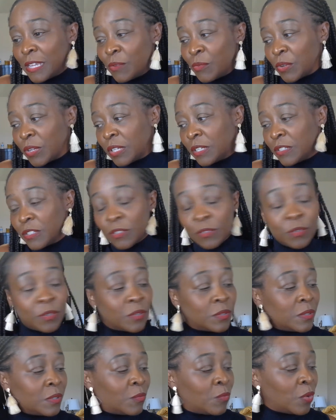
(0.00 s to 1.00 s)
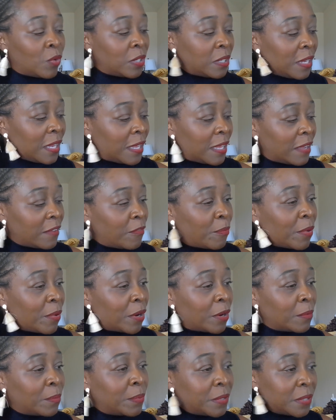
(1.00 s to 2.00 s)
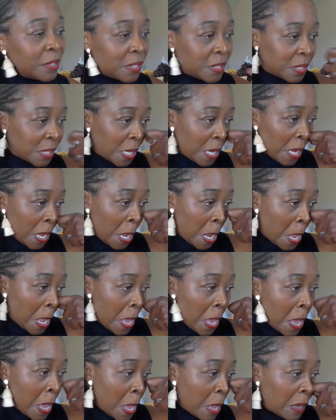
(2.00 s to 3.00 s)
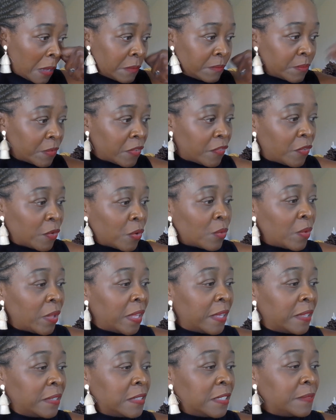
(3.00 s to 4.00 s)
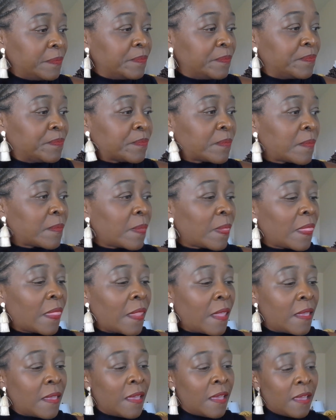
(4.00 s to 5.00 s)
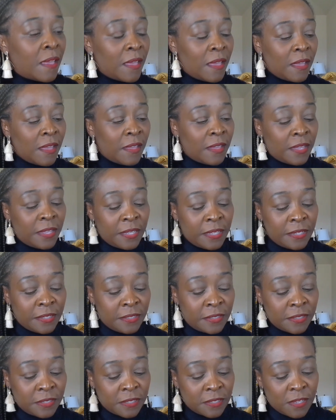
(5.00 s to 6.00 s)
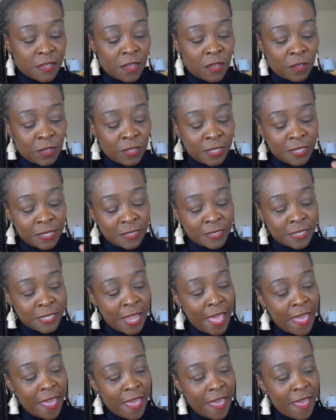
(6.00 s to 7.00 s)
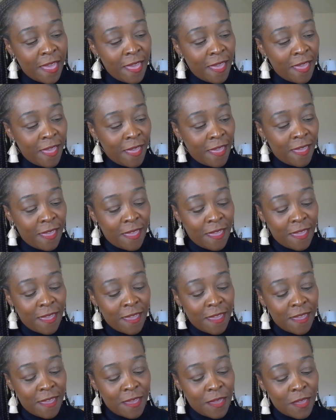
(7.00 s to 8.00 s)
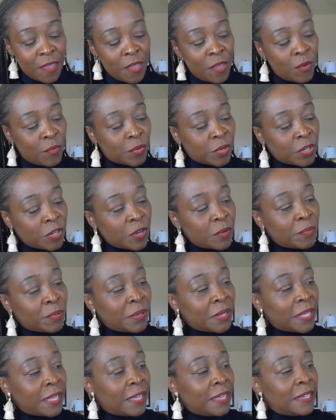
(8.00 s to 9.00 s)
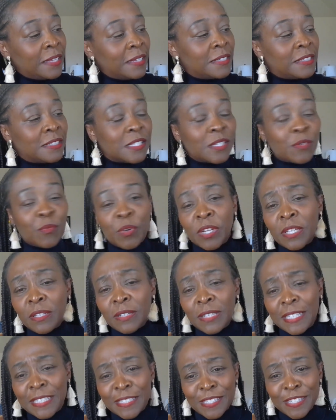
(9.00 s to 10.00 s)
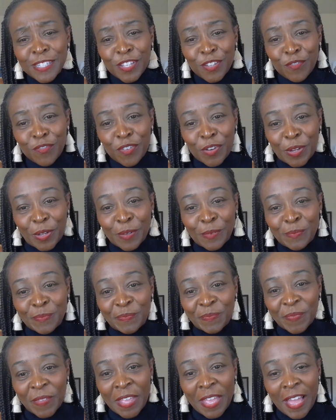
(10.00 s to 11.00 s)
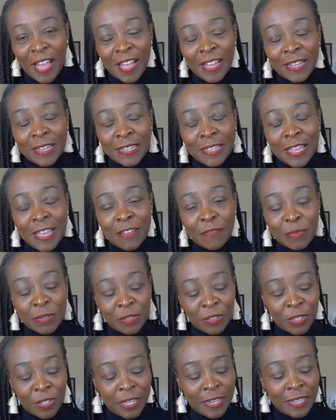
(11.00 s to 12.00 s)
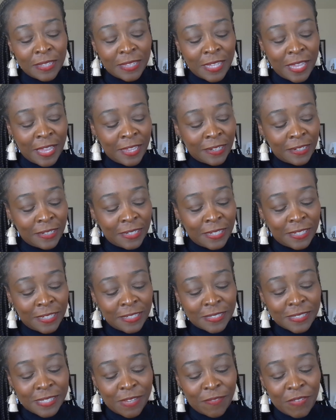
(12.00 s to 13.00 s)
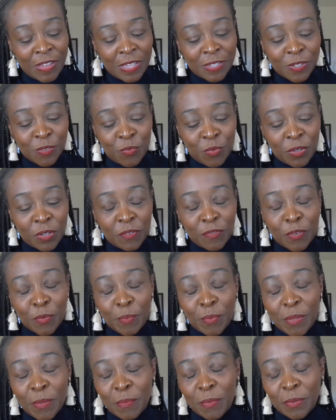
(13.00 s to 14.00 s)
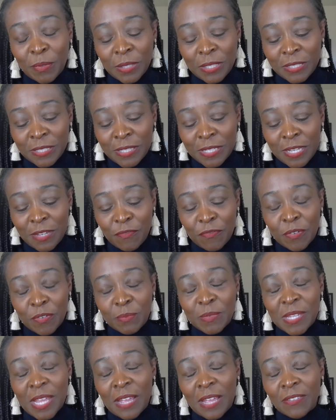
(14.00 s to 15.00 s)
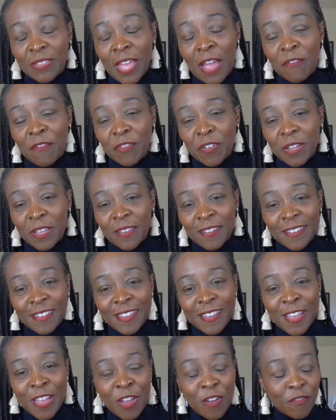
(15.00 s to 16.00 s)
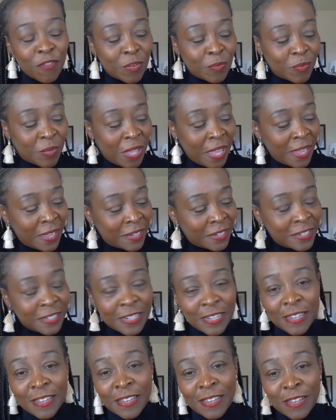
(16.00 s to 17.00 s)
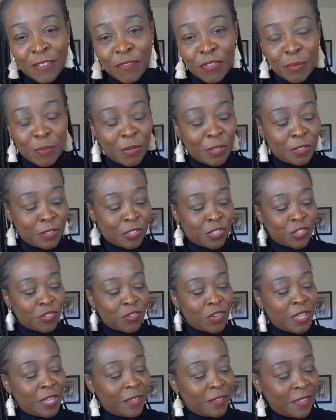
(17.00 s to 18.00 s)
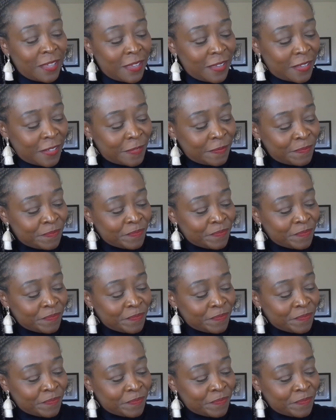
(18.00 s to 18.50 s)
We're going to do a one life purpose um, before we end it and call it a day. What are your plans? Where are you listening from? I have been looking at the analytics. I've got some wonderful people listening from South Africa, from Canada, from Australia.